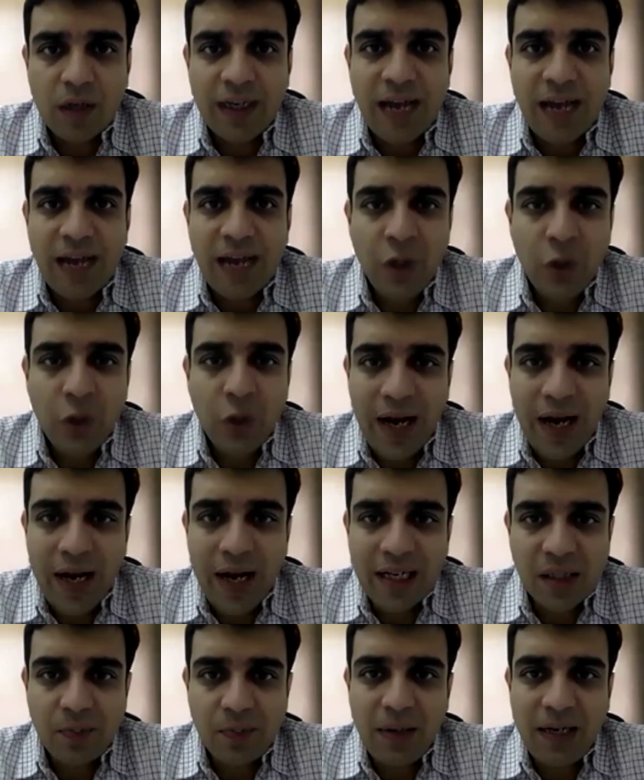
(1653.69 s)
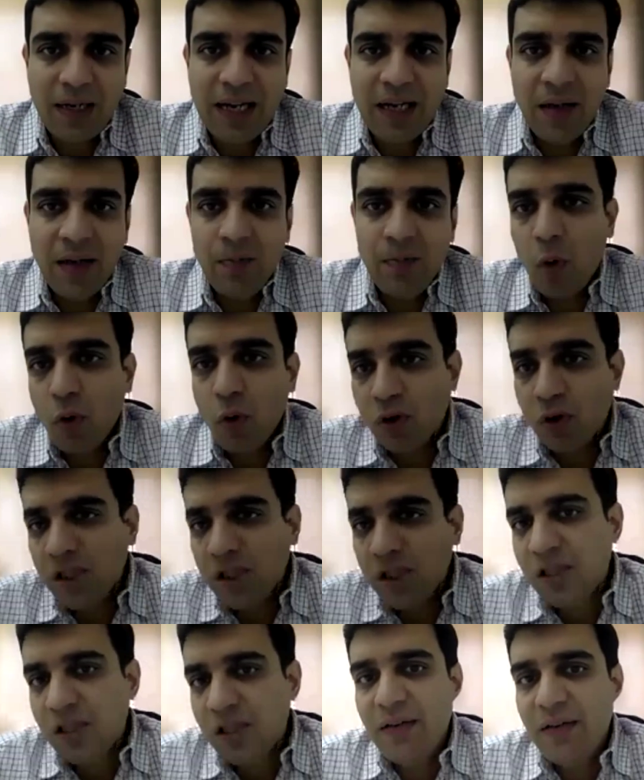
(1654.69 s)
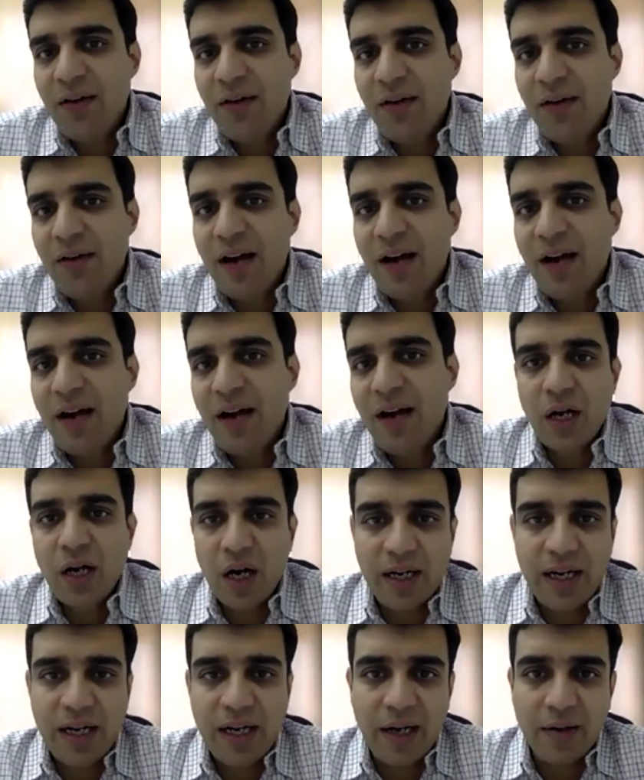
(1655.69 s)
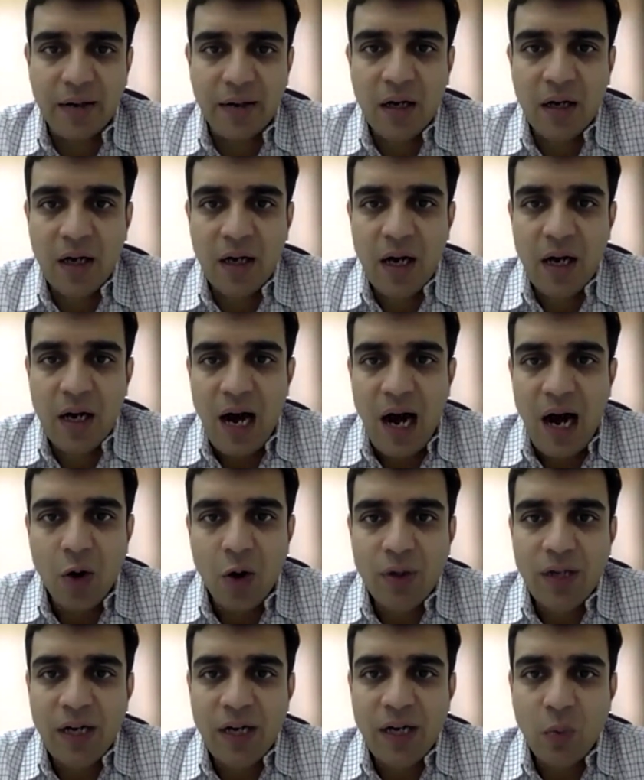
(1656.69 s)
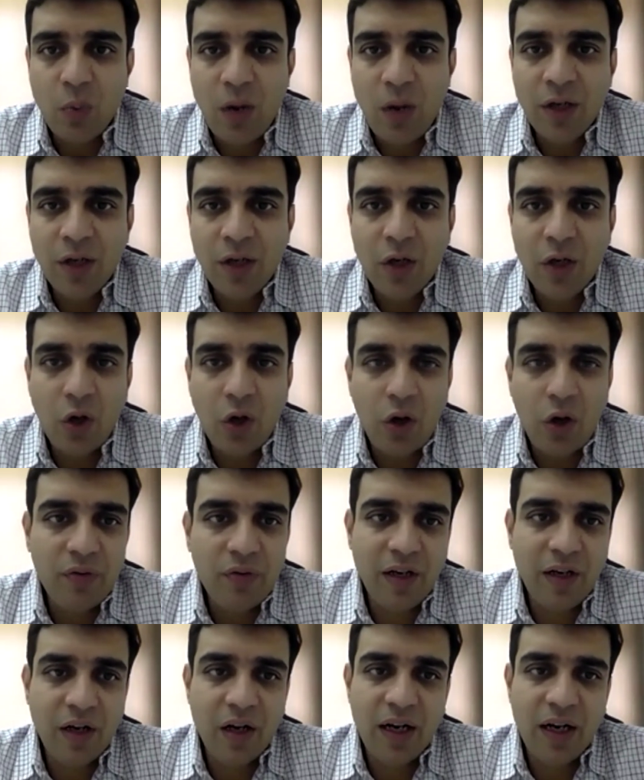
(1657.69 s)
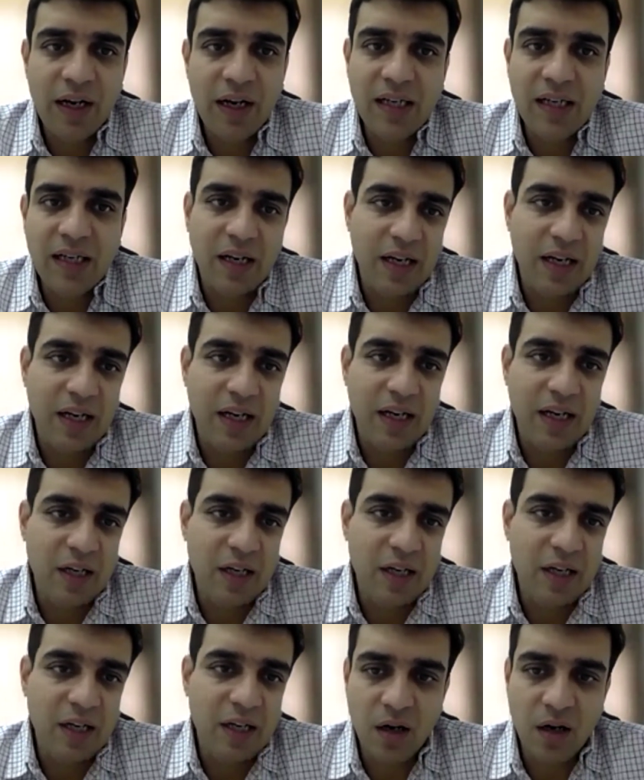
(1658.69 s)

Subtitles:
can you explain post money valuation again? How that 1 crore figure is reached?